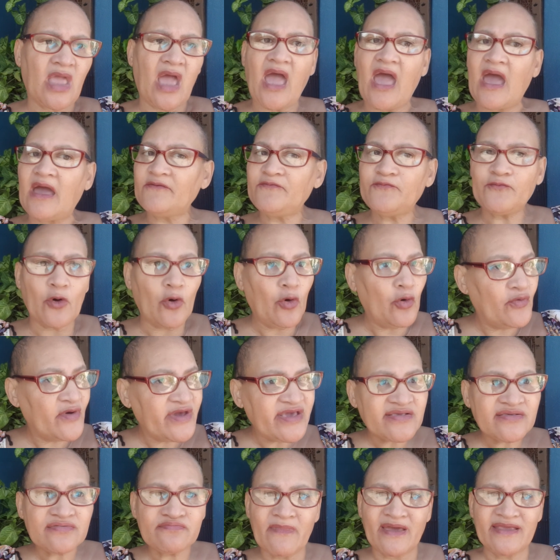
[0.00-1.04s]
I've
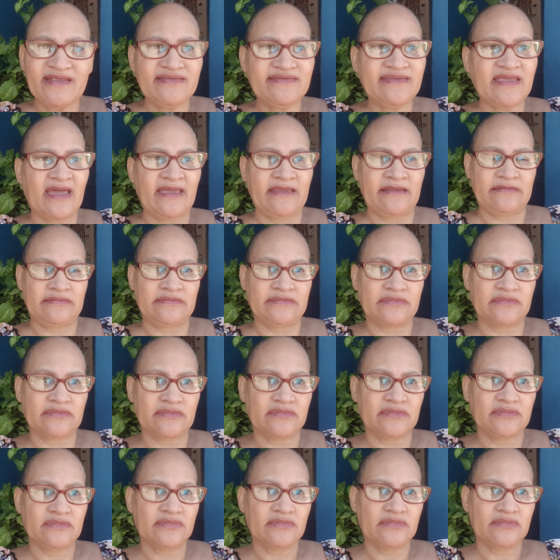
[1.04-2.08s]
always maintained
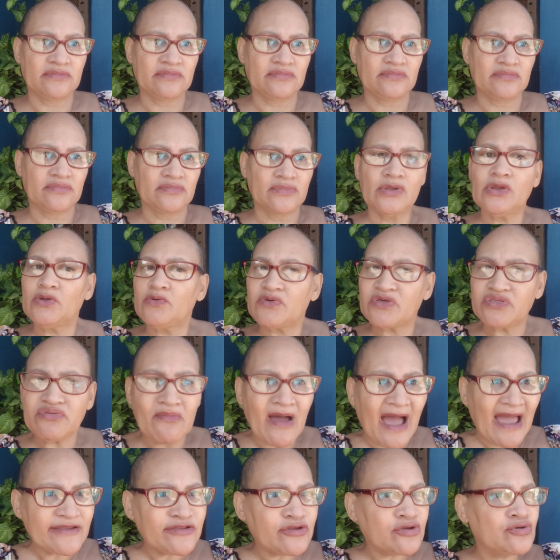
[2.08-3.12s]
with
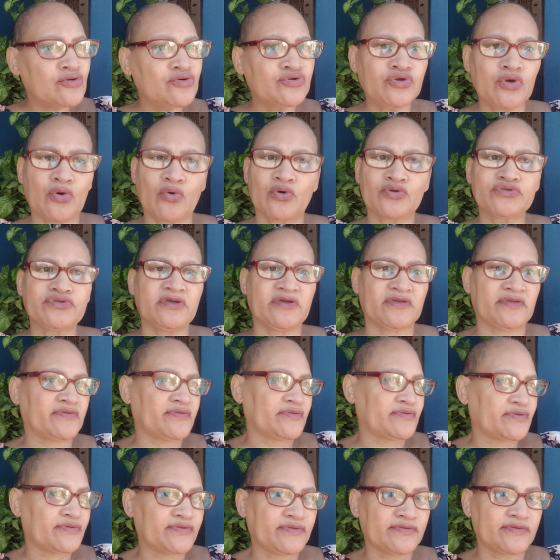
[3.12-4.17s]
my two
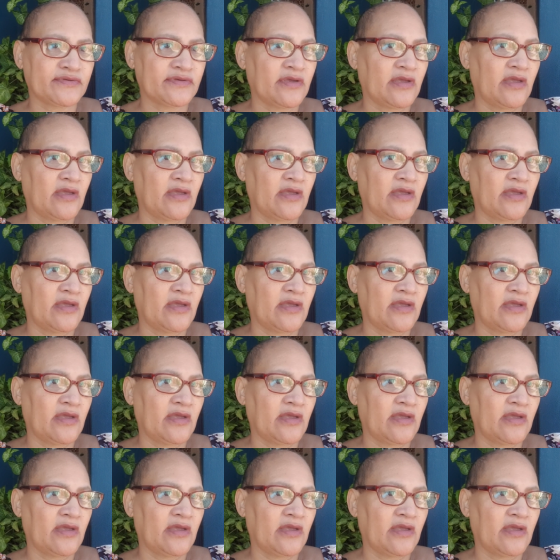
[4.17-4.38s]
daughters,